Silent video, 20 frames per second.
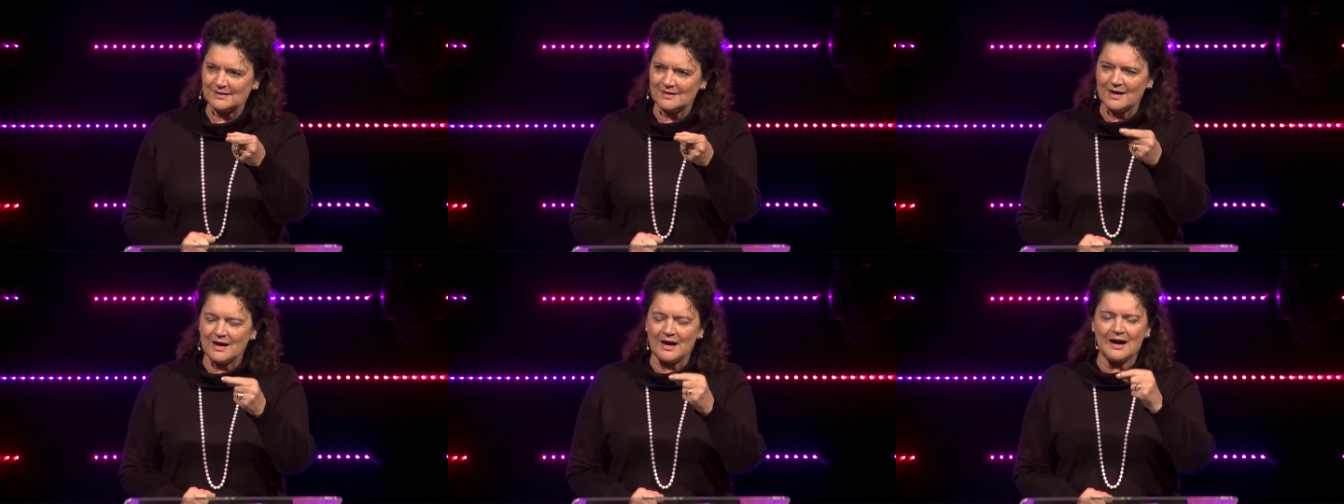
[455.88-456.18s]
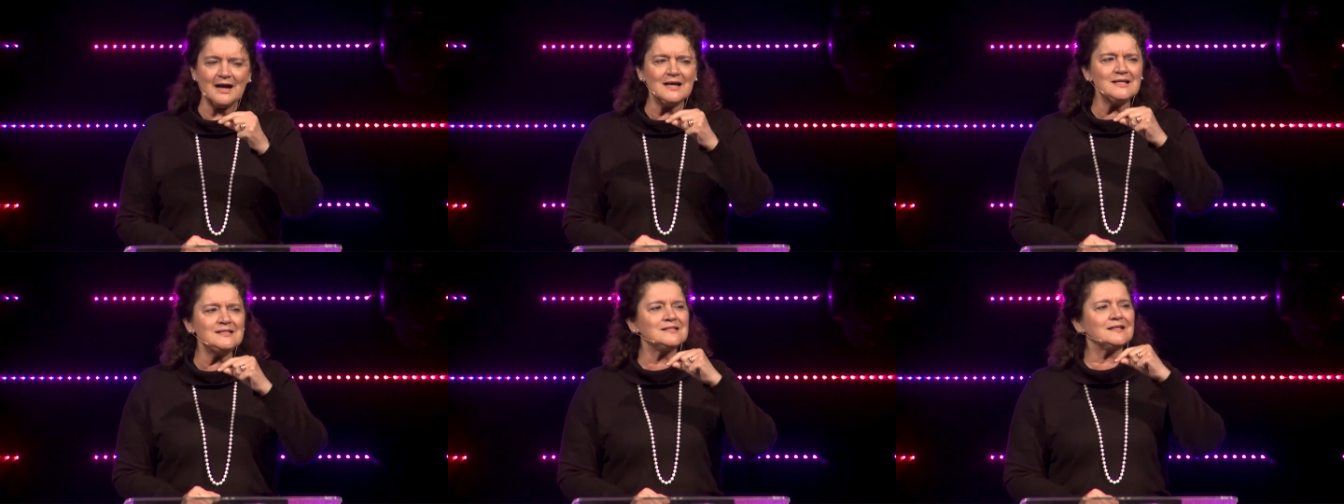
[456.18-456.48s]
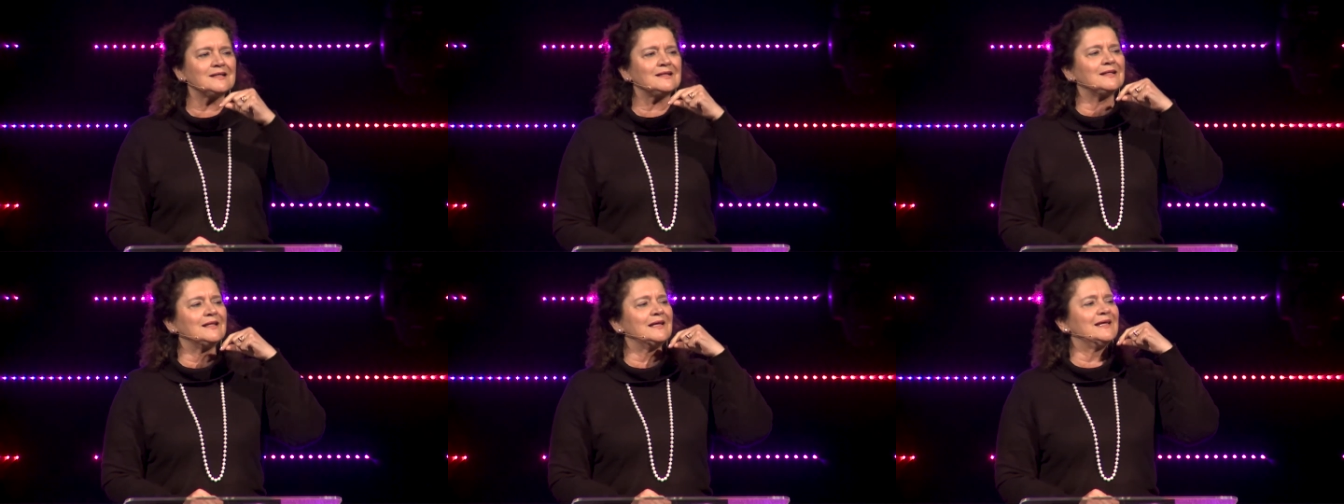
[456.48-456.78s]
I
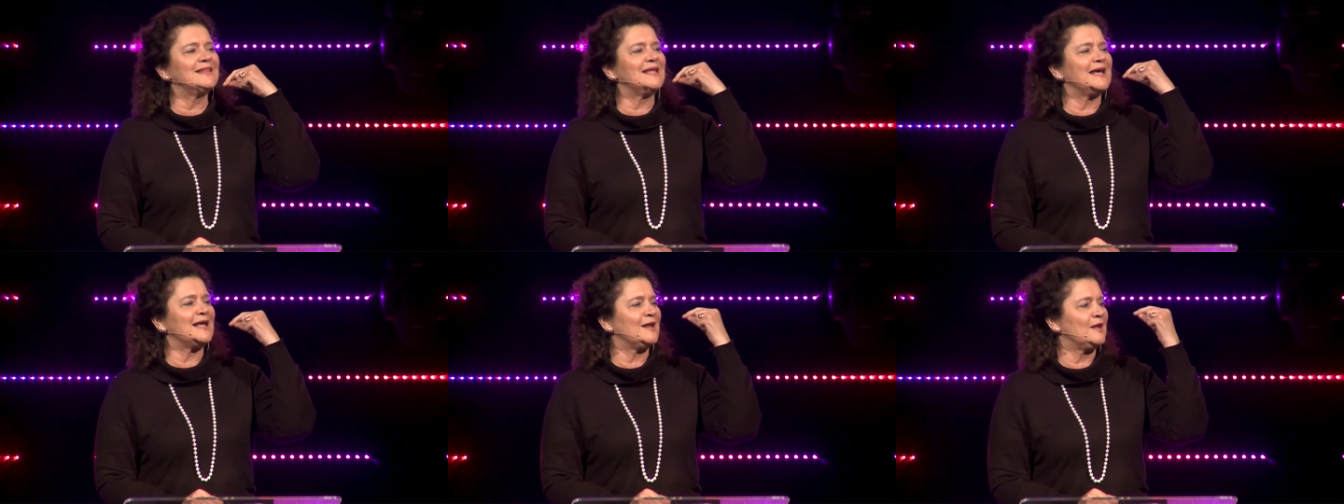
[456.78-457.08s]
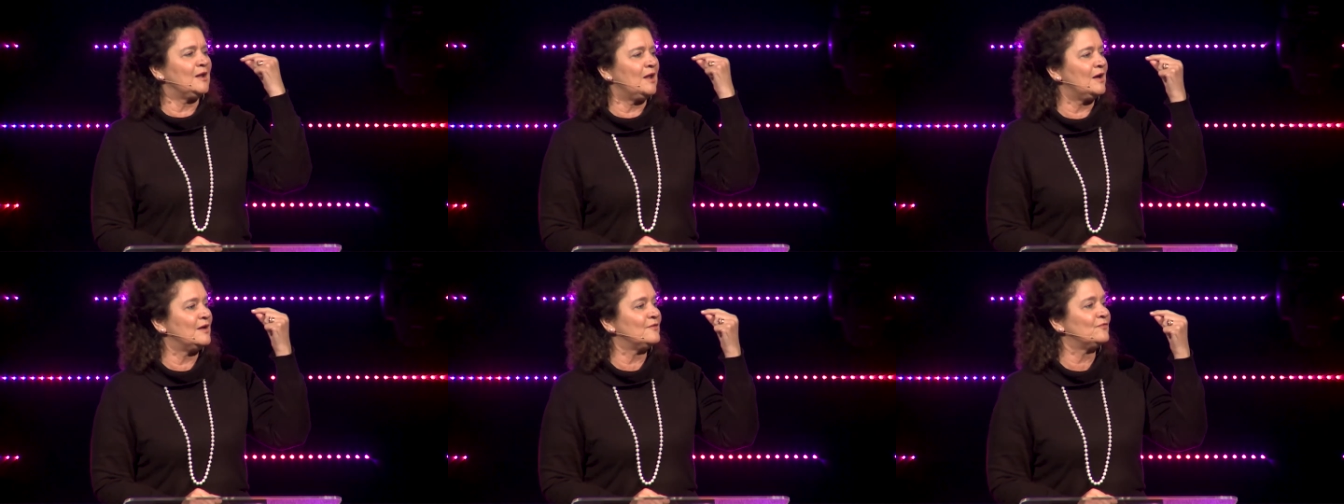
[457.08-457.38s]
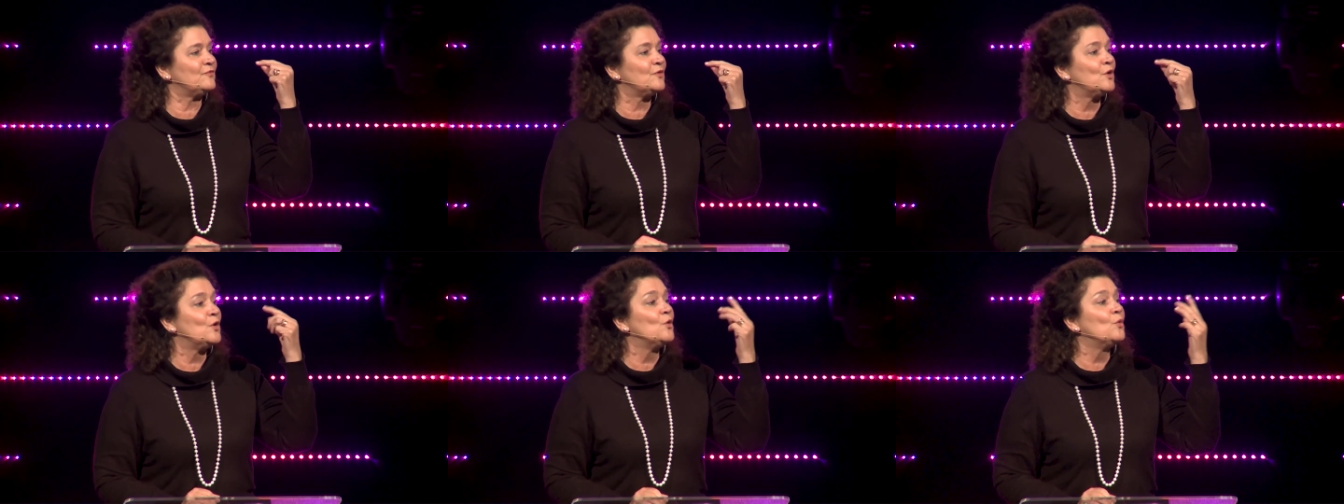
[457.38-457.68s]
declare that
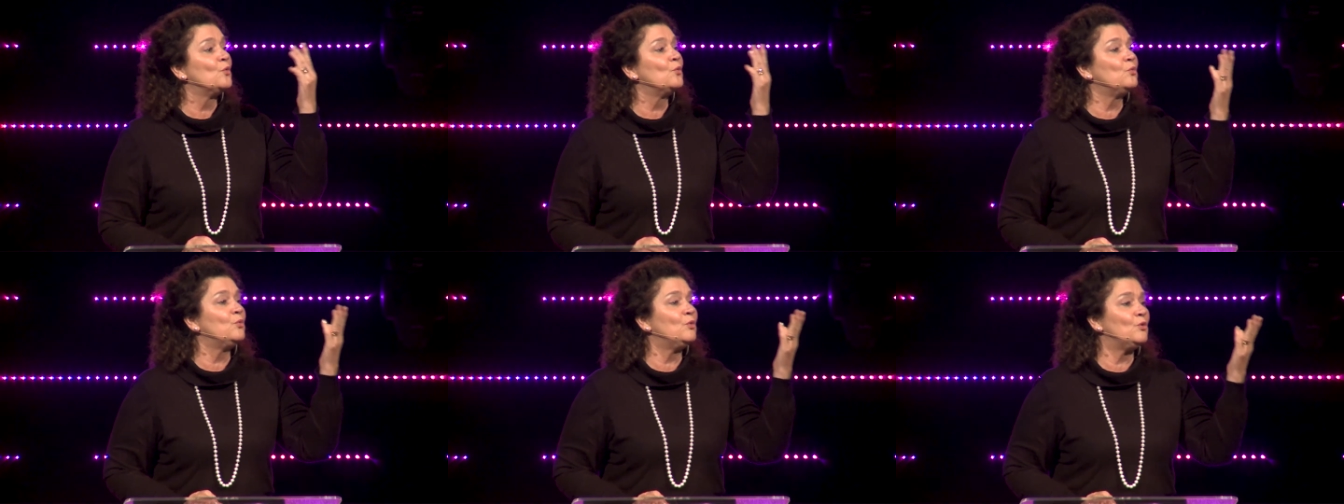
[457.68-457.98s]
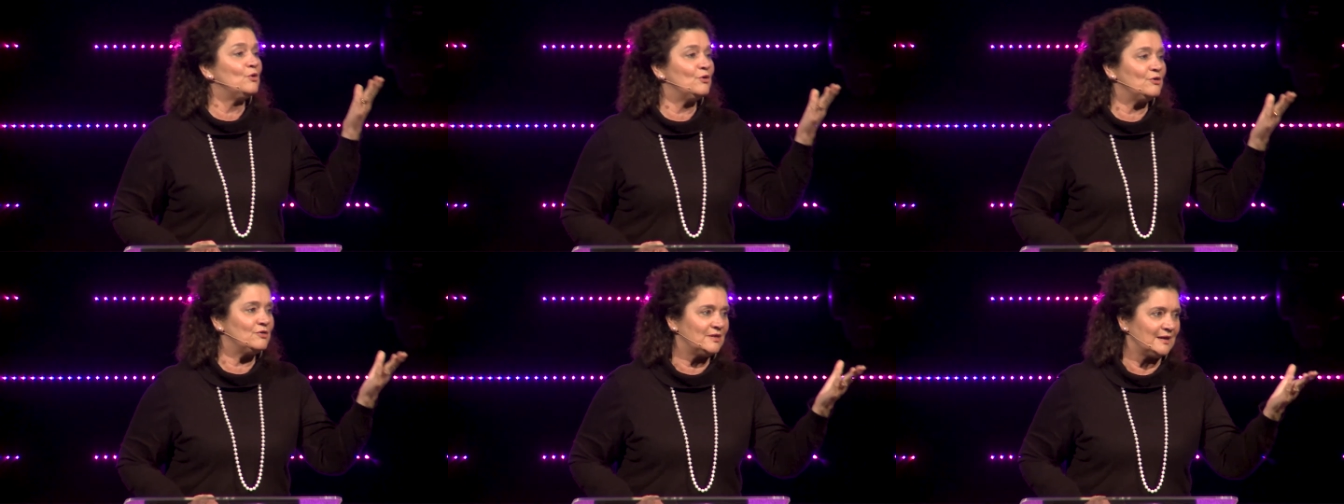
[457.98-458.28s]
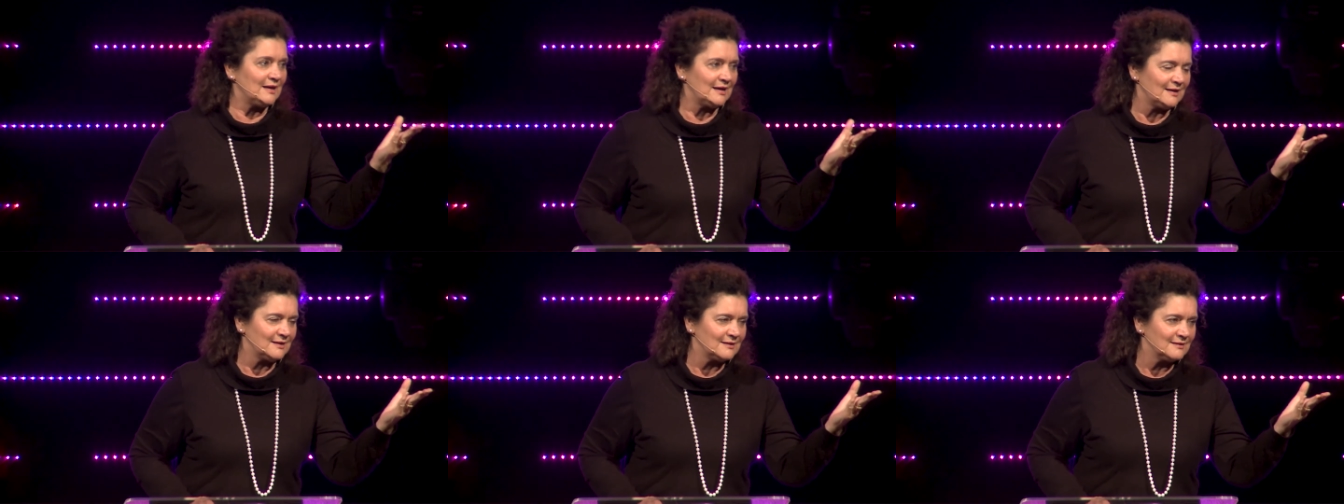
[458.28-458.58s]
life
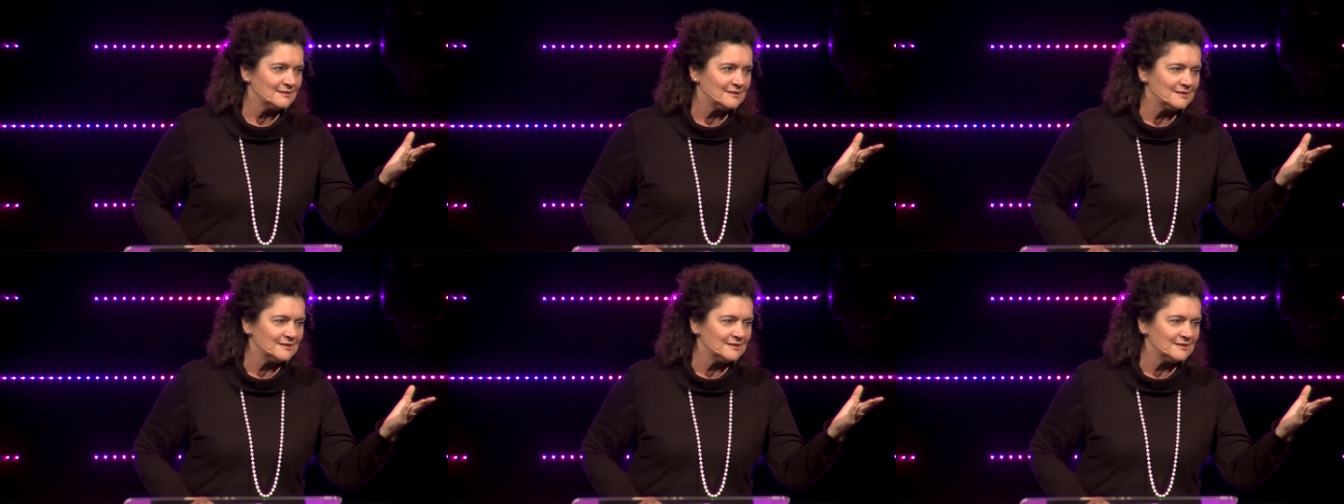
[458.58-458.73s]
worthy.